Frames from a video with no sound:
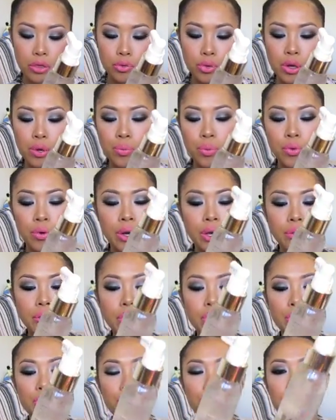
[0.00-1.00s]

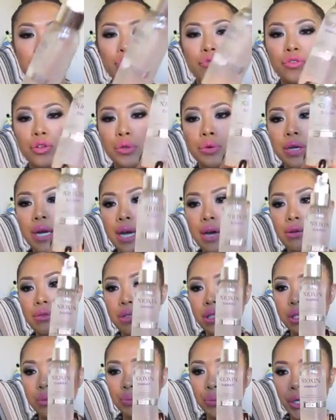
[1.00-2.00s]
3.3 fluid
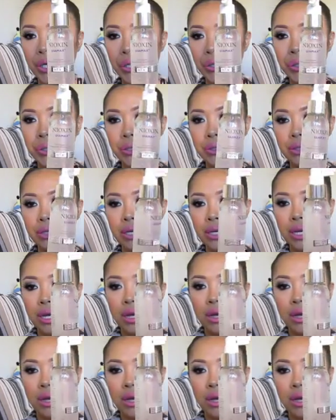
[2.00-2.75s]
ounce bottle,